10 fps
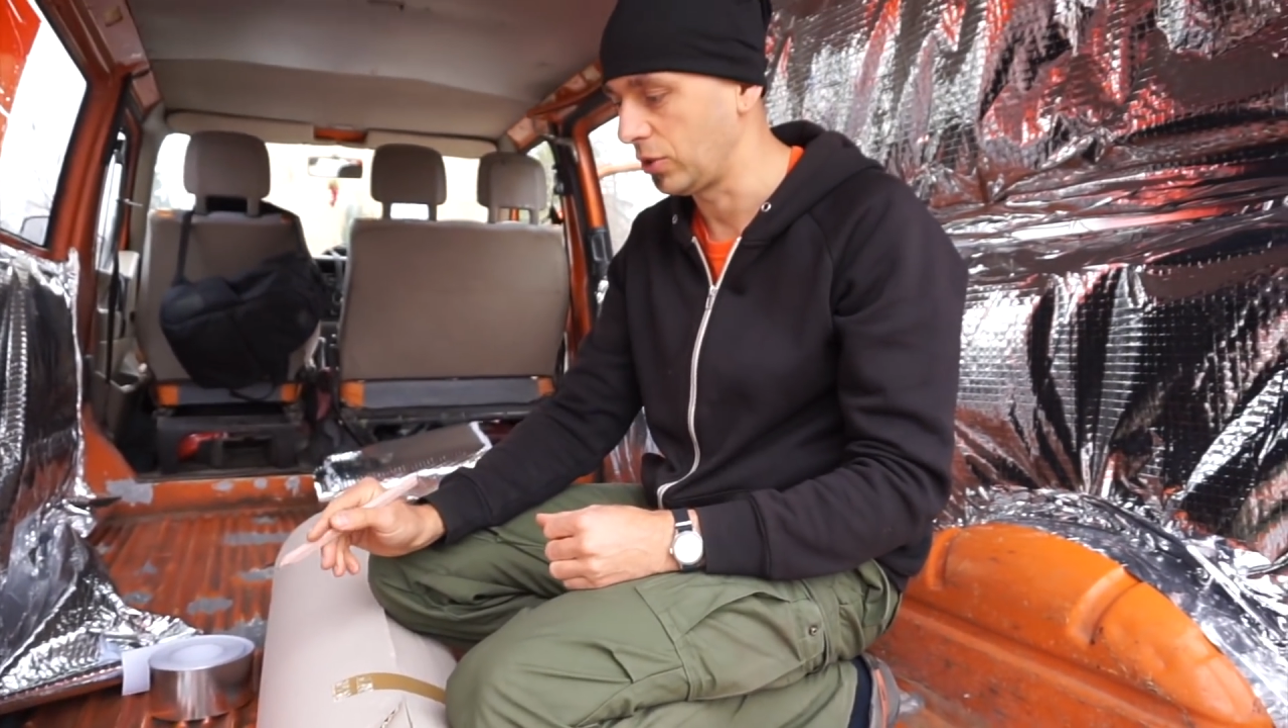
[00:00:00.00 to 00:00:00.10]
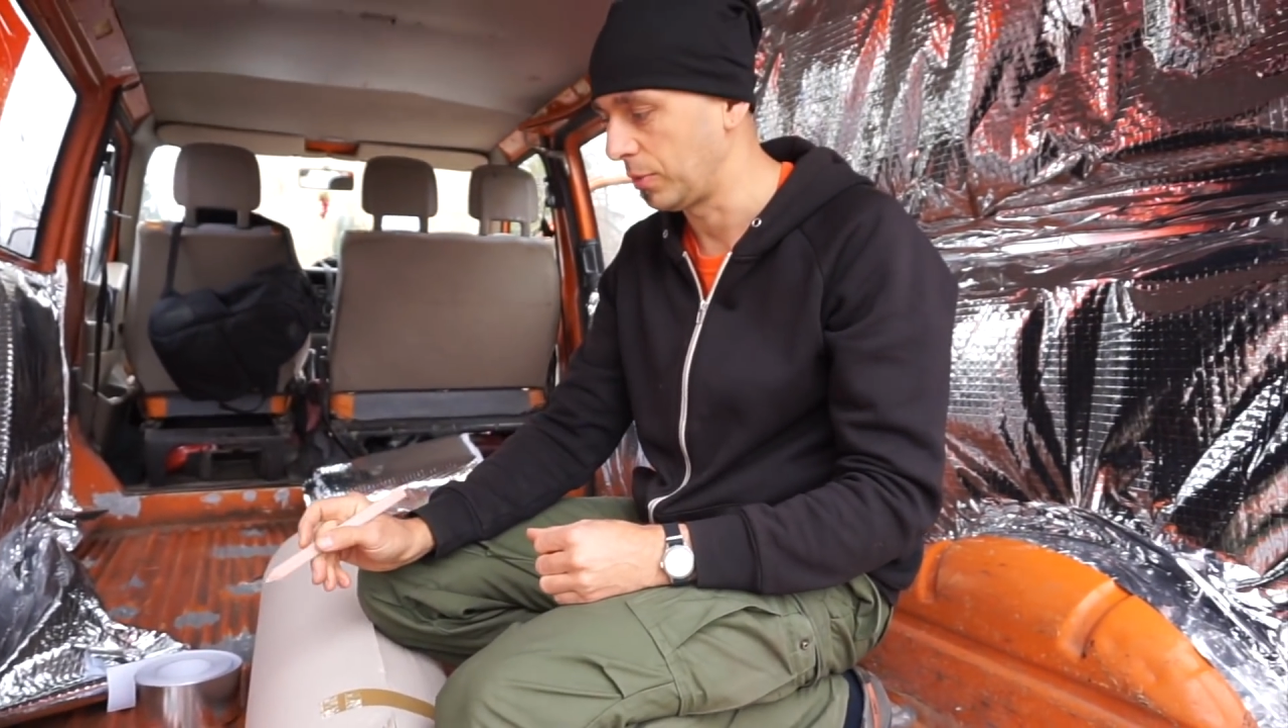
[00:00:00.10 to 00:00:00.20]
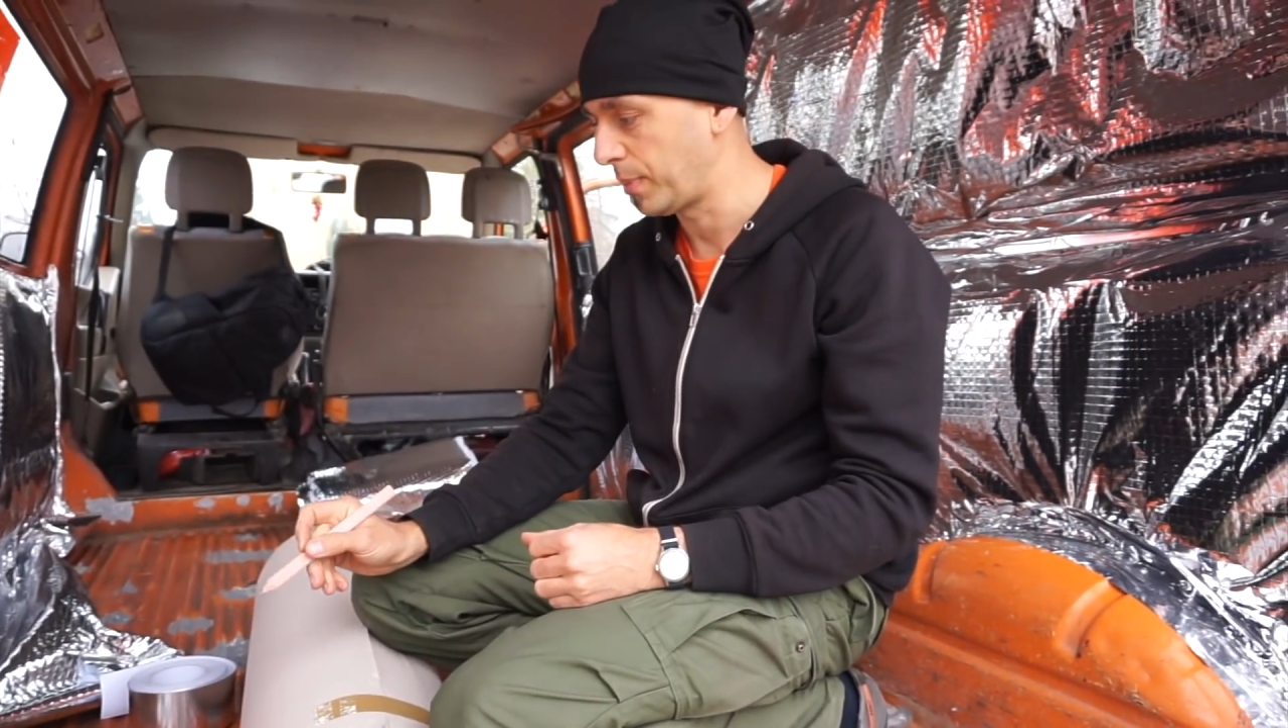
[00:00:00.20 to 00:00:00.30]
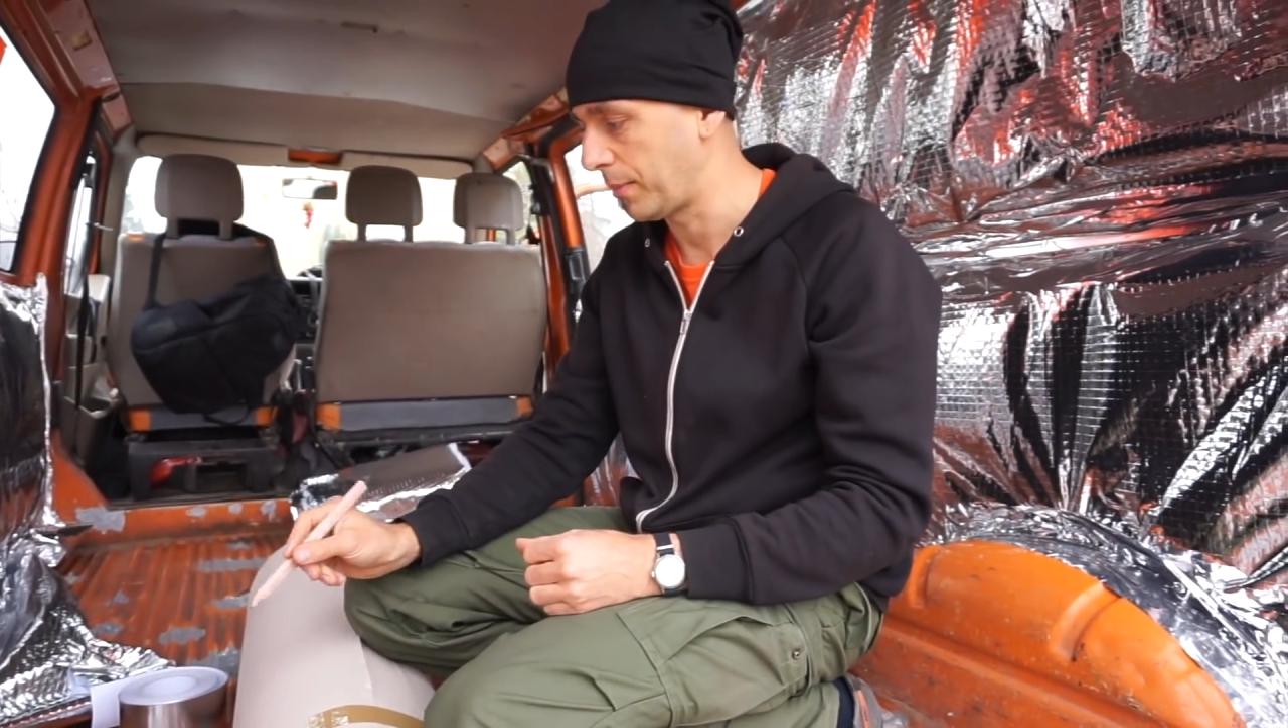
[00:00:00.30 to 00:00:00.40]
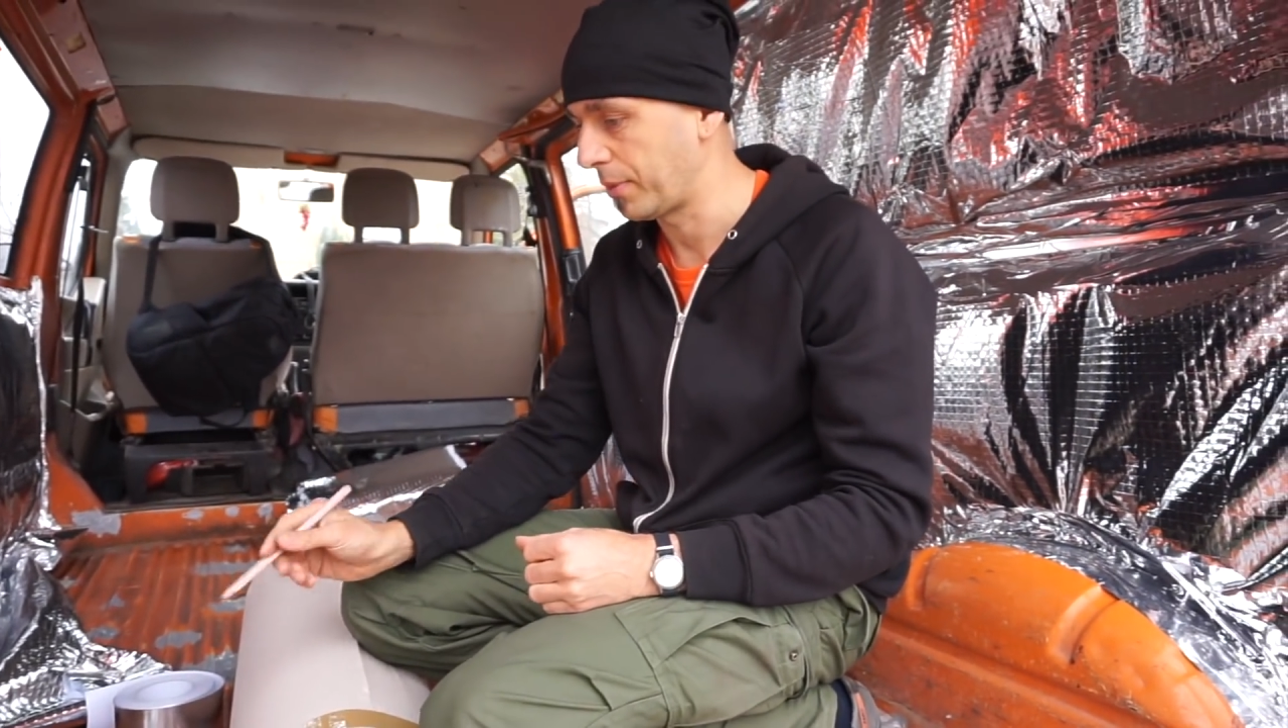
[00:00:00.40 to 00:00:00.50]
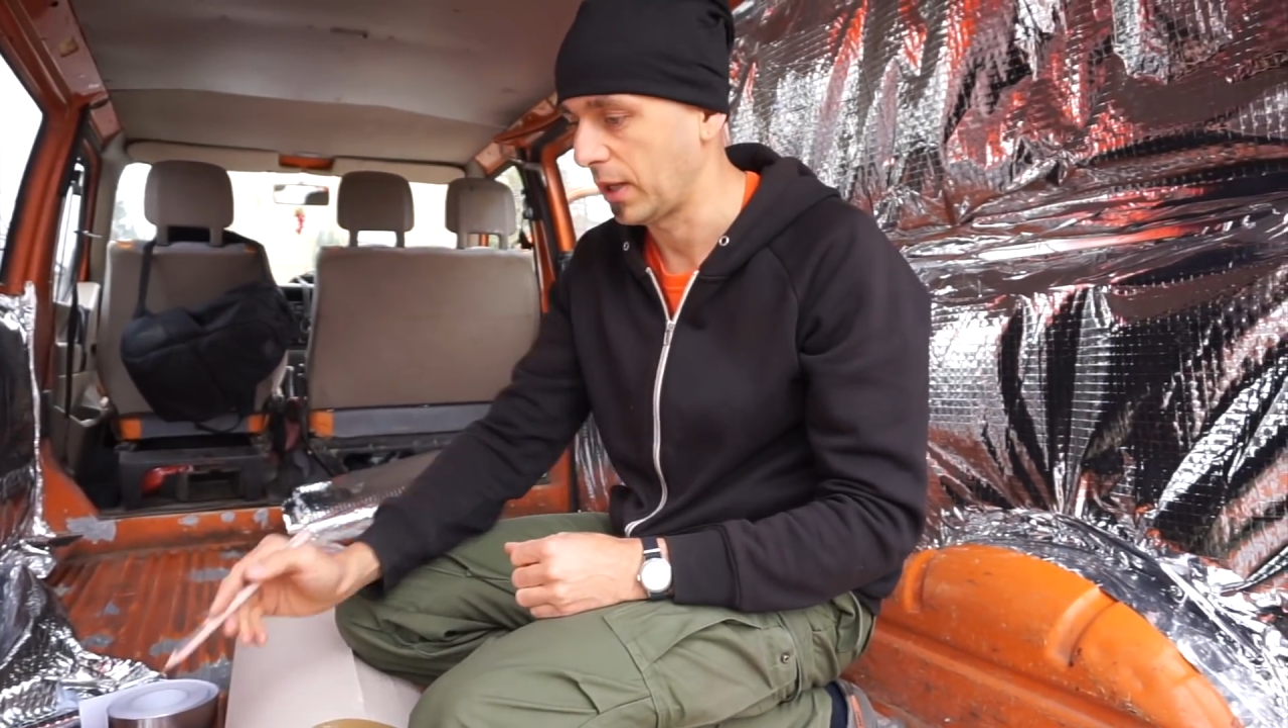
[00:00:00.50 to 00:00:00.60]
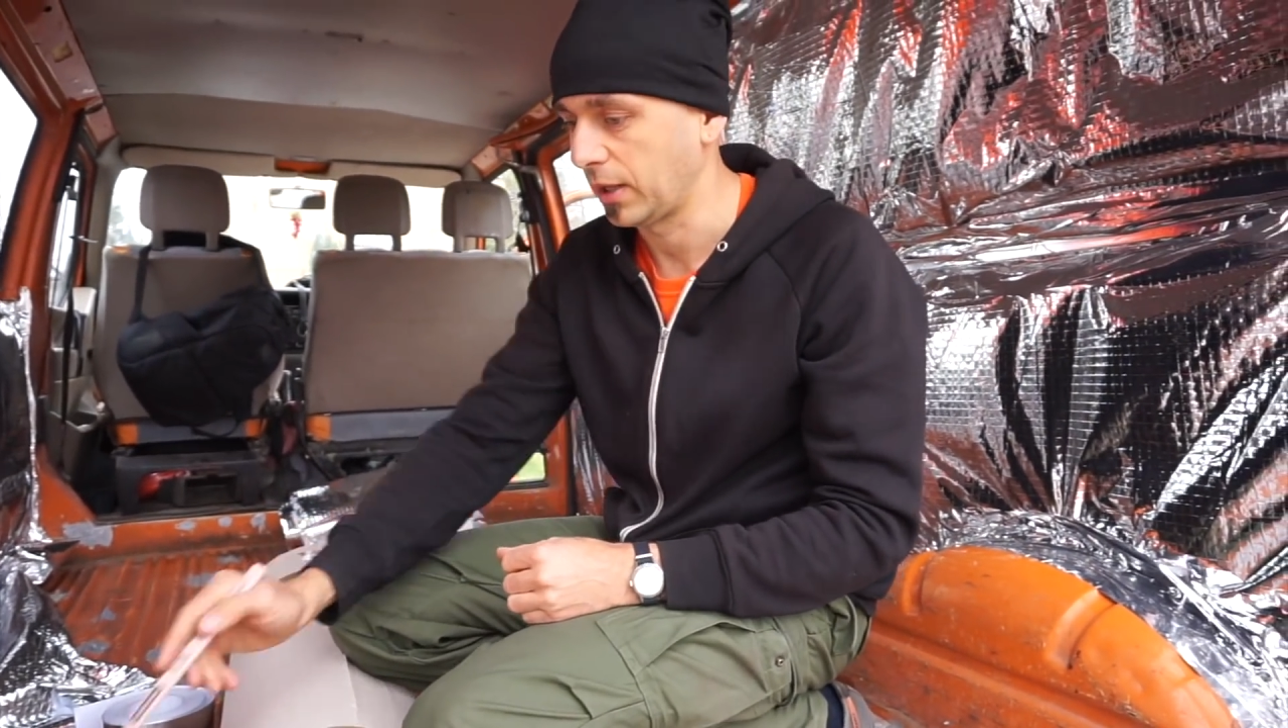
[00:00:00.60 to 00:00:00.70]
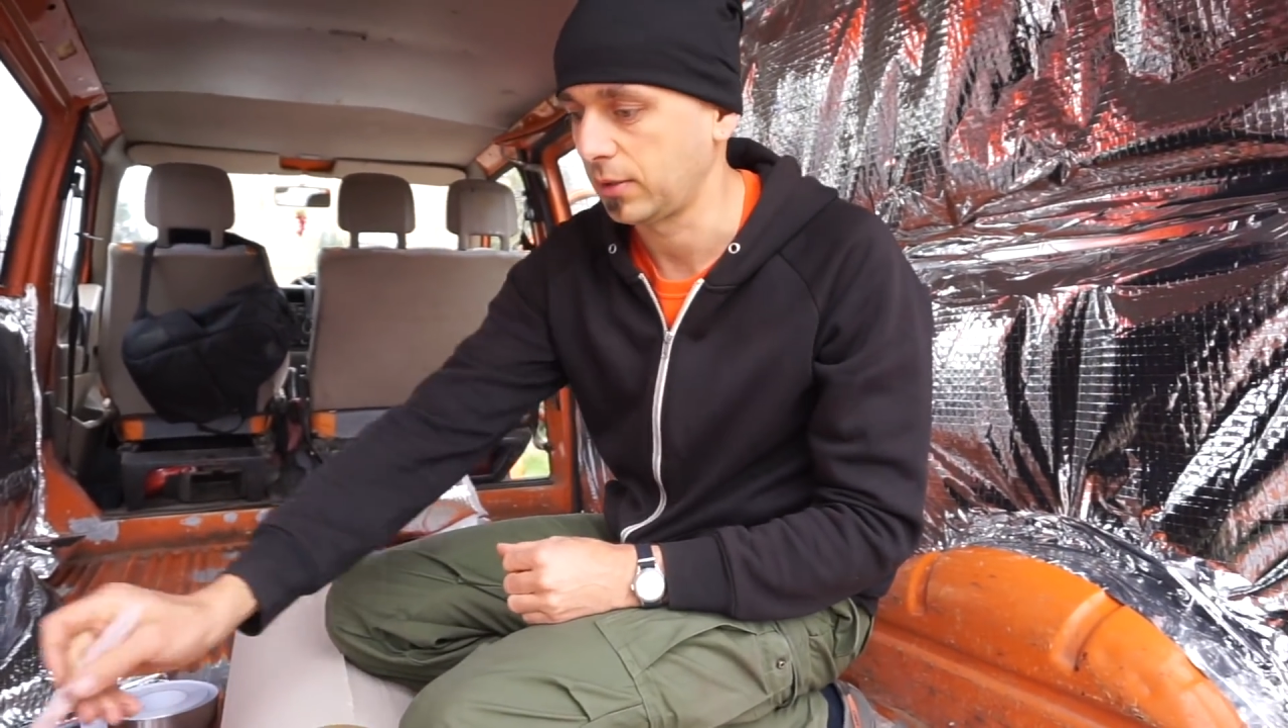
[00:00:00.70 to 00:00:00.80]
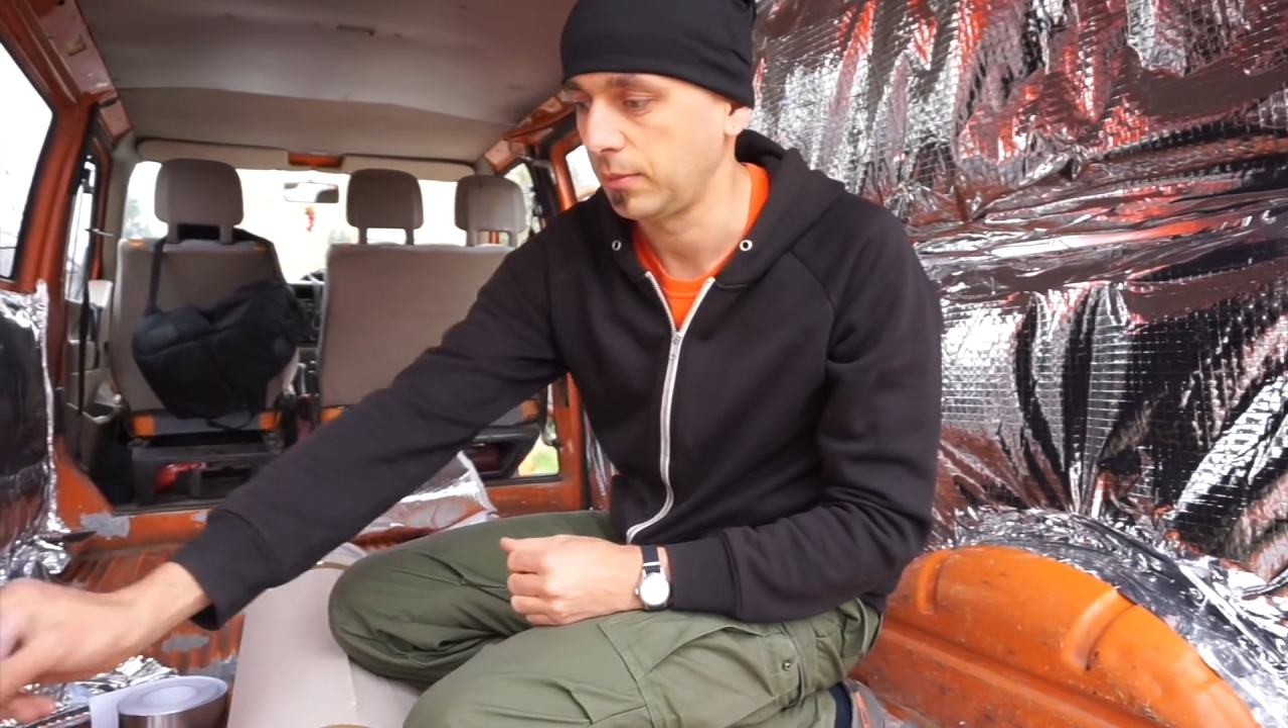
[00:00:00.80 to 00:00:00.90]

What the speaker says: on the paper, like